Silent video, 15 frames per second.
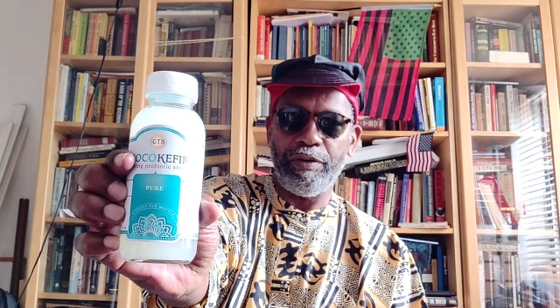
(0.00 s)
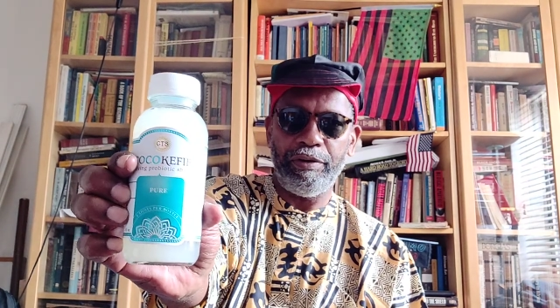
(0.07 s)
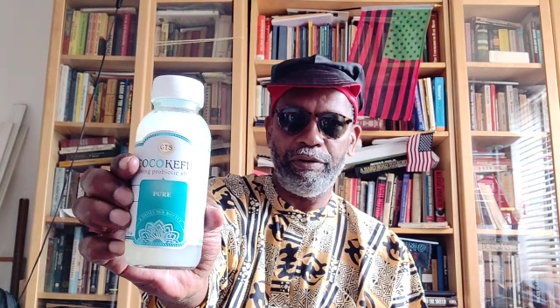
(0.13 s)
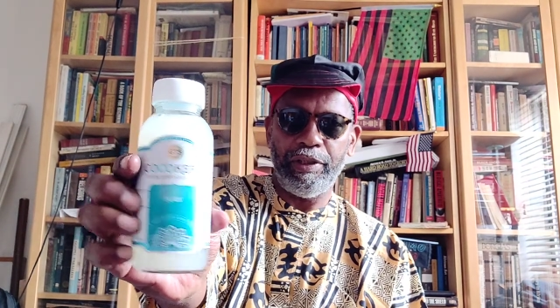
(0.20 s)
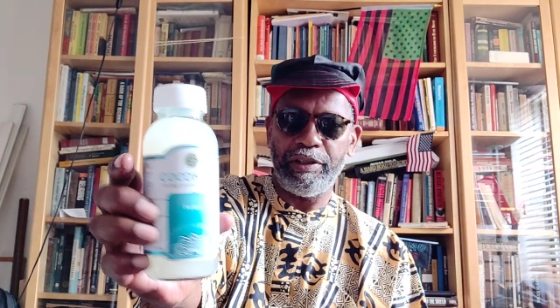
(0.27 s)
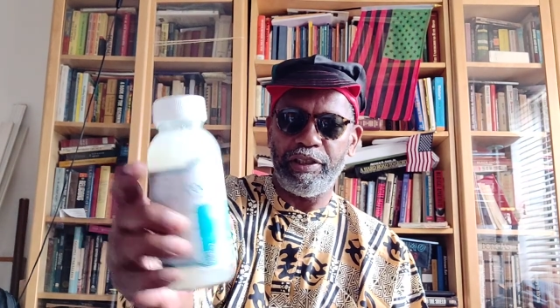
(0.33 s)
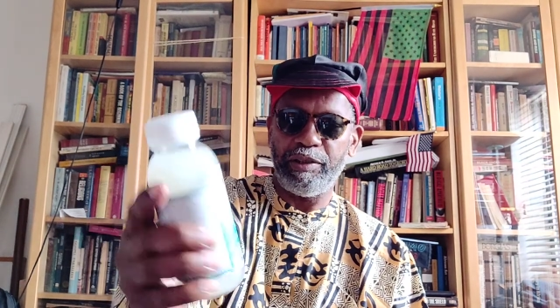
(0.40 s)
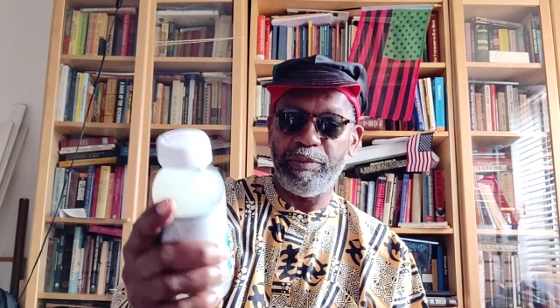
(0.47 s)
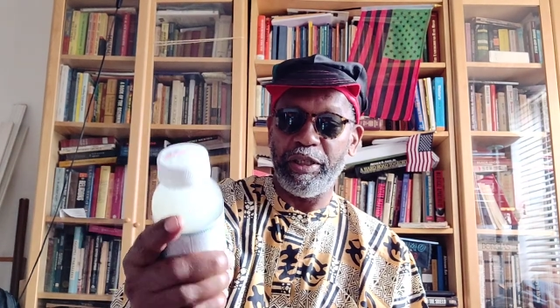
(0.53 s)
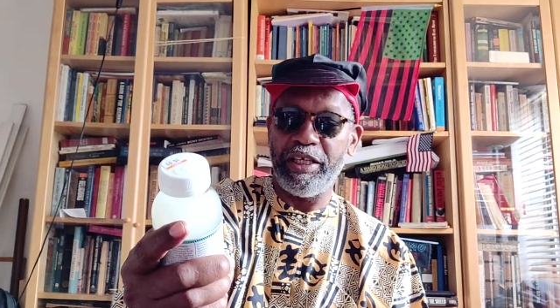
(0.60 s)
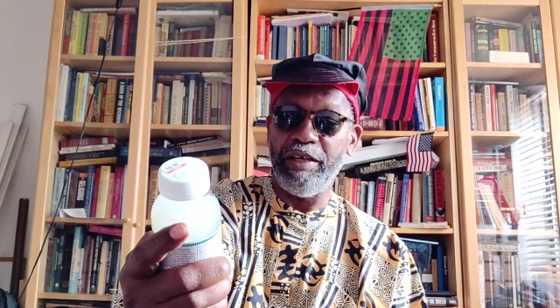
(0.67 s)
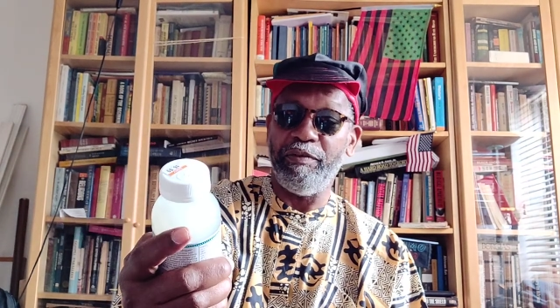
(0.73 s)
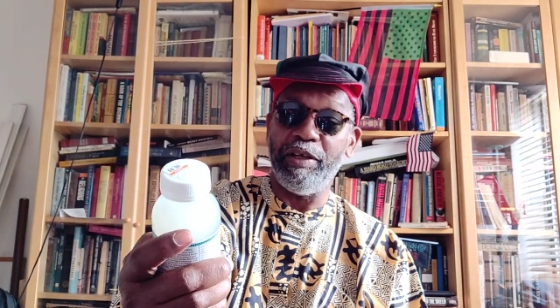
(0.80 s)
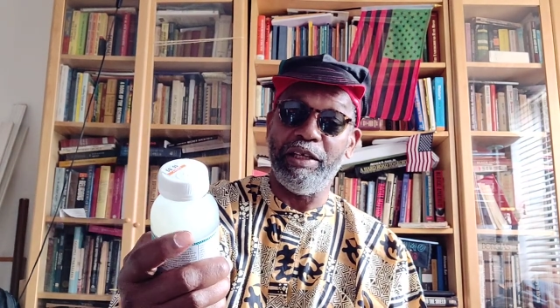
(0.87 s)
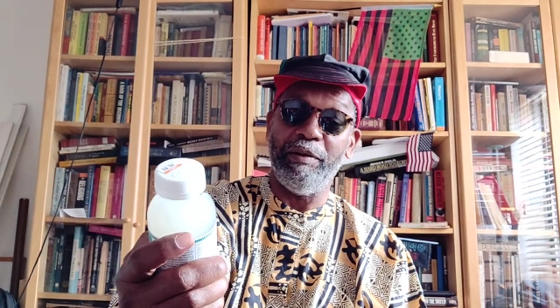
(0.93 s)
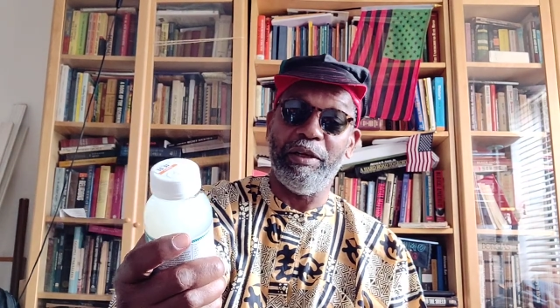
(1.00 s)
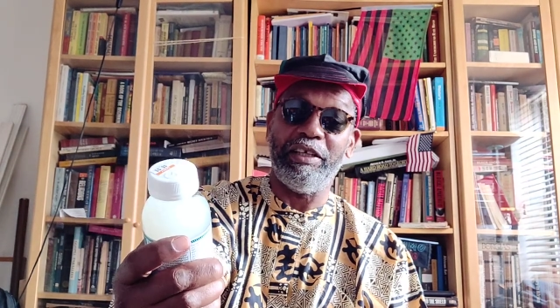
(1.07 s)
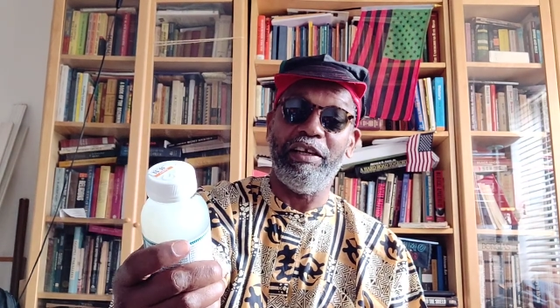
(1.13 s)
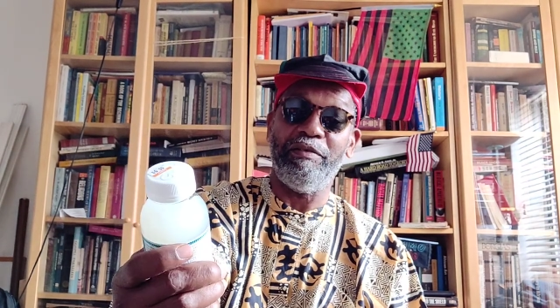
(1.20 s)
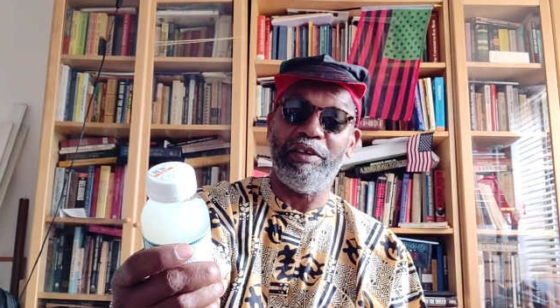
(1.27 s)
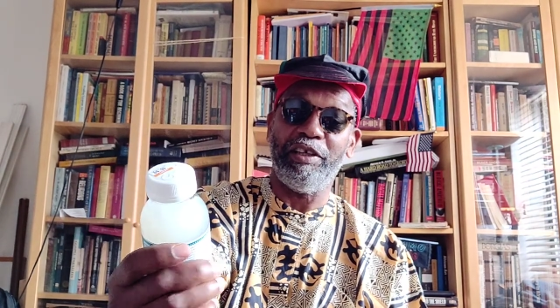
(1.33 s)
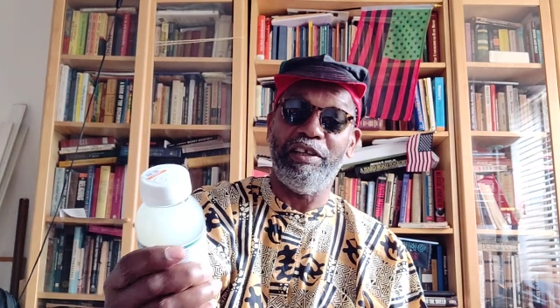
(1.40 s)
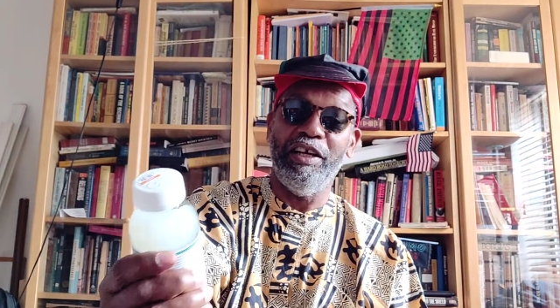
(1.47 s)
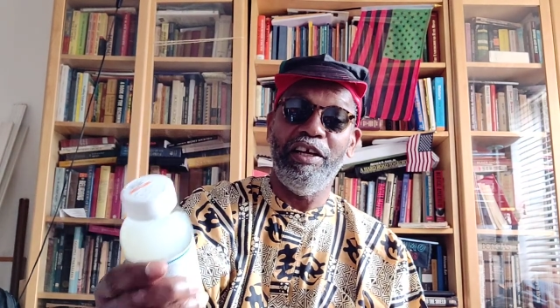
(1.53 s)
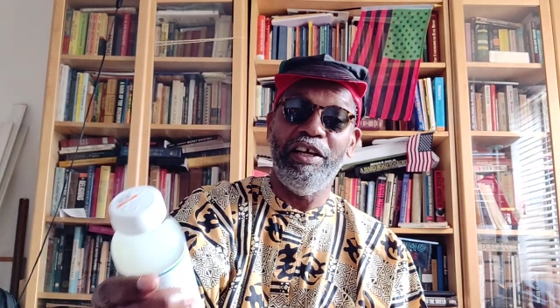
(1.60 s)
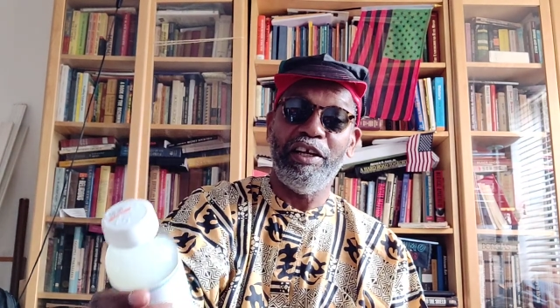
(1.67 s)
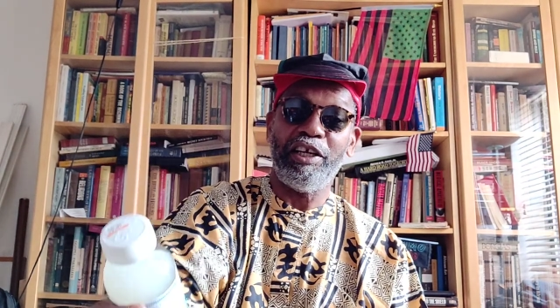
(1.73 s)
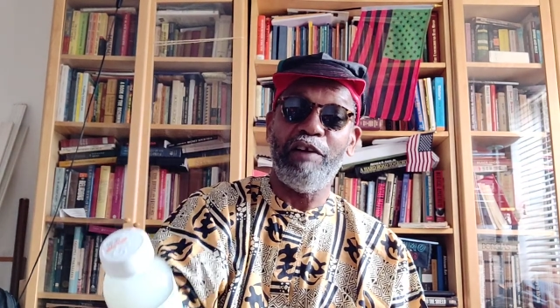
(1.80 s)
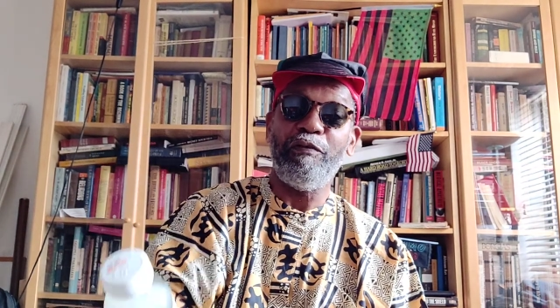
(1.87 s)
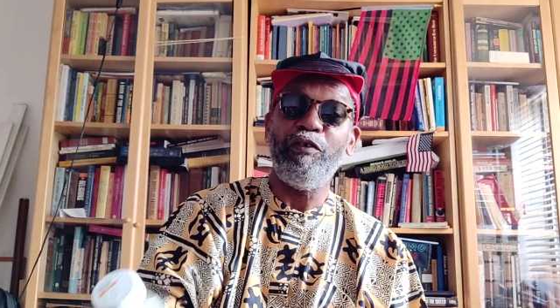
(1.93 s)
It says be kefir, you know, kef,
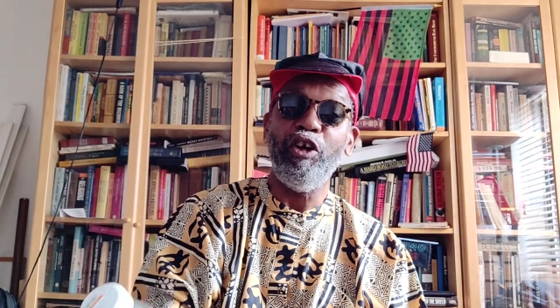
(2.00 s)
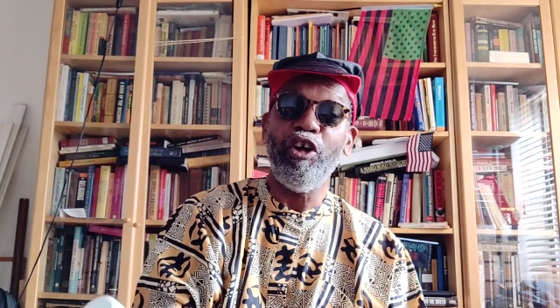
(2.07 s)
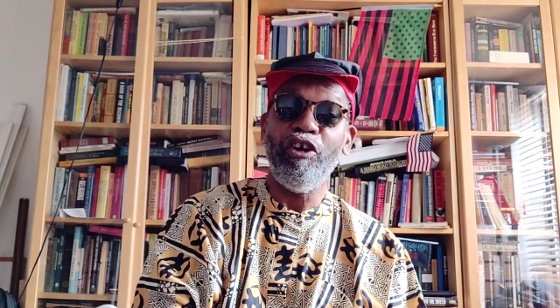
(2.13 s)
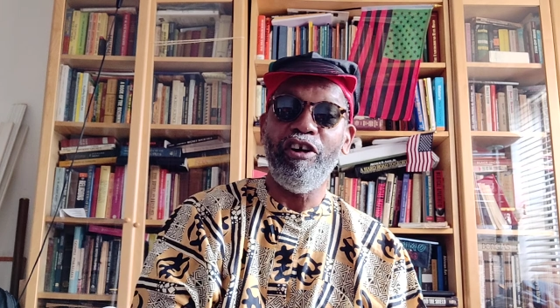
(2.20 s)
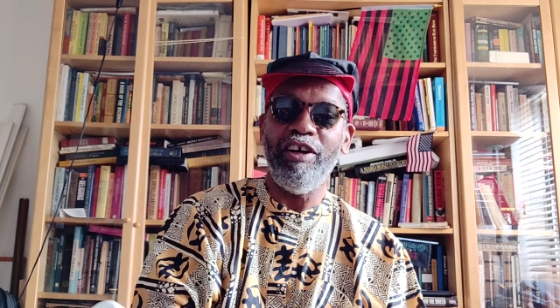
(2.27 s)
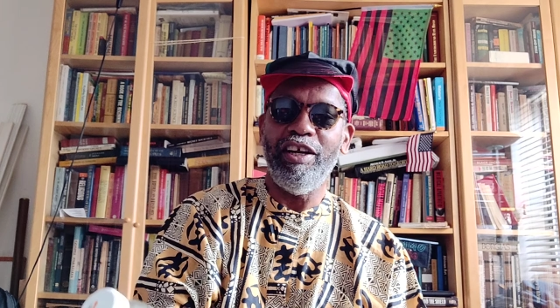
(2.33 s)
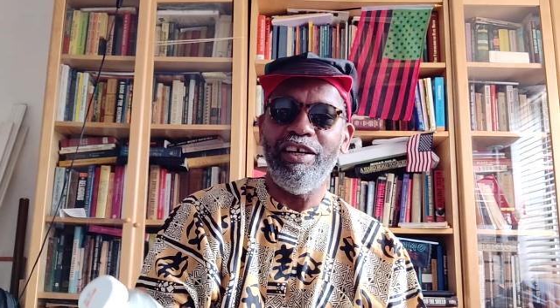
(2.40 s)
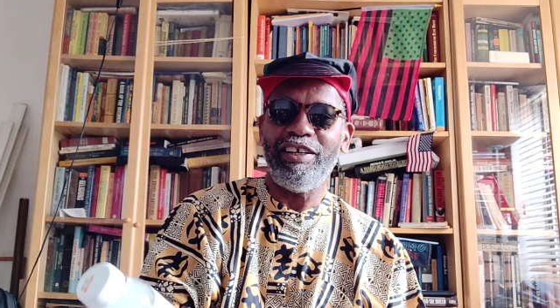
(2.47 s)
kefir.